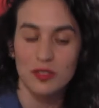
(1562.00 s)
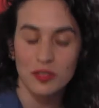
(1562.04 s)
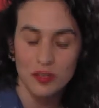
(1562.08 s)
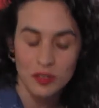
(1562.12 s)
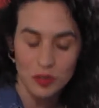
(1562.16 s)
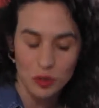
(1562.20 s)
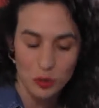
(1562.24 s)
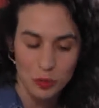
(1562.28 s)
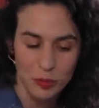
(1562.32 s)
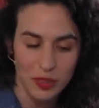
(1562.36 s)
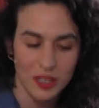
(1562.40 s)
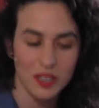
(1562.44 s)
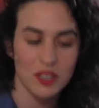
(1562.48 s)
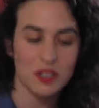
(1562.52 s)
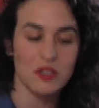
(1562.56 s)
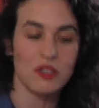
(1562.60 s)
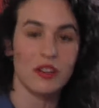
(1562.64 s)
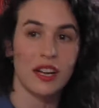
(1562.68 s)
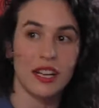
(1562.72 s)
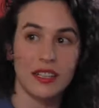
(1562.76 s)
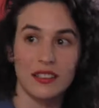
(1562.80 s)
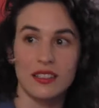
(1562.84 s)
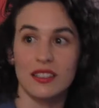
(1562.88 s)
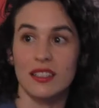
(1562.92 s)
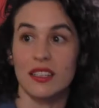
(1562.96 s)
to be
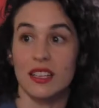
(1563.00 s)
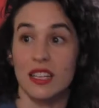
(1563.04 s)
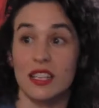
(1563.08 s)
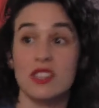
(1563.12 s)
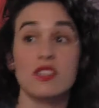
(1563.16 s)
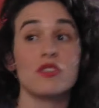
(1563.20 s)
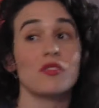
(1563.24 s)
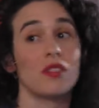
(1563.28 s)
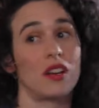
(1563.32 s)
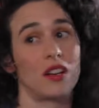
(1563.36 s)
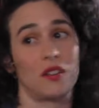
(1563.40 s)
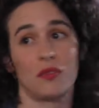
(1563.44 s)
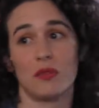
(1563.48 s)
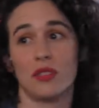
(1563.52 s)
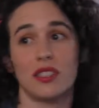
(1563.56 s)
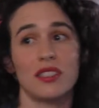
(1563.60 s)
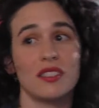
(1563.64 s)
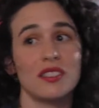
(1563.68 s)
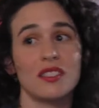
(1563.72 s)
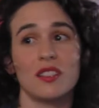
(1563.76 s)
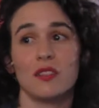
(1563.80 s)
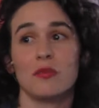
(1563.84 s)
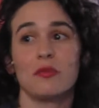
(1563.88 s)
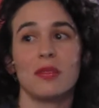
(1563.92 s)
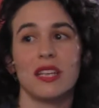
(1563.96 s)
trained in Israel, what
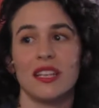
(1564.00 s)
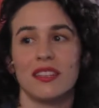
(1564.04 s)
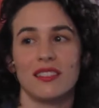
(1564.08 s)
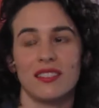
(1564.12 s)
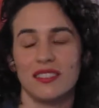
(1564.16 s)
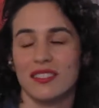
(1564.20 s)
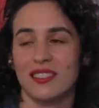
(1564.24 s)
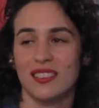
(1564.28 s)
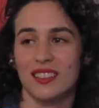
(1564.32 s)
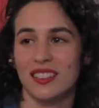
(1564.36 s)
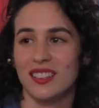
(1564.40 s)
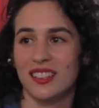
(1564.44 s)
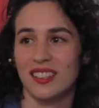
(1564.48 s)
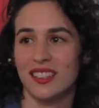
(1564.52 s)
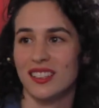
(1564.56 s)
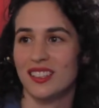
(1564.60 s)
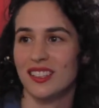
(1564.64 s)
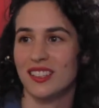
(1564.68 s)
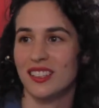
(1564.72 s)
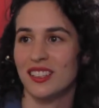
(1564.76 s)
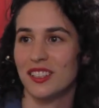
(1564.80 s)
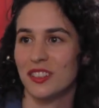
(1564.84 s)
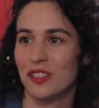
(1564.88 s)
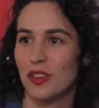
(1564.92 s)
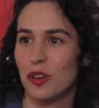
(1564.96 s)
does it mean,
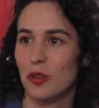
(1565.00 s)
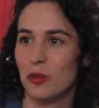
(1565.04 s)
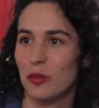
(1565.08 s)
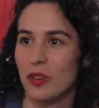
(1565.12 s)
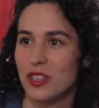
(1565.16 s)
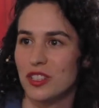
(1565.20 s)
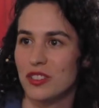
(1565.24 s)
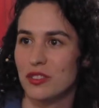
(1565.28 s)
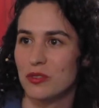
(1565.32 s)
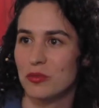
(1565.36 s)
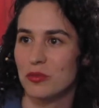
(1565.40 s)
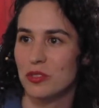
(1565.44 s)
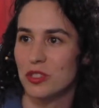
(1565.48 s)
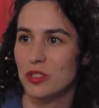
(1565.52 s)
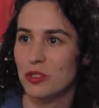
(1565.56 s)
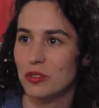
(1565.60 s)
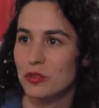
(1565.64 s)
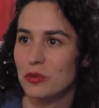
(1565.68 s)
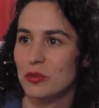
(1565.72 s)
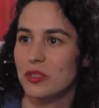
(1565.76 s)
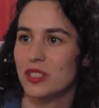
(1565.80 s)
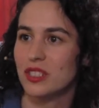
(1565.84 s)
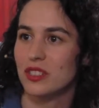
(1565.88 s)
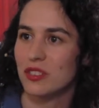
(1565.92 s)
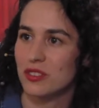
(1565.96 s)
what should
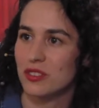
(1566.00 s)
we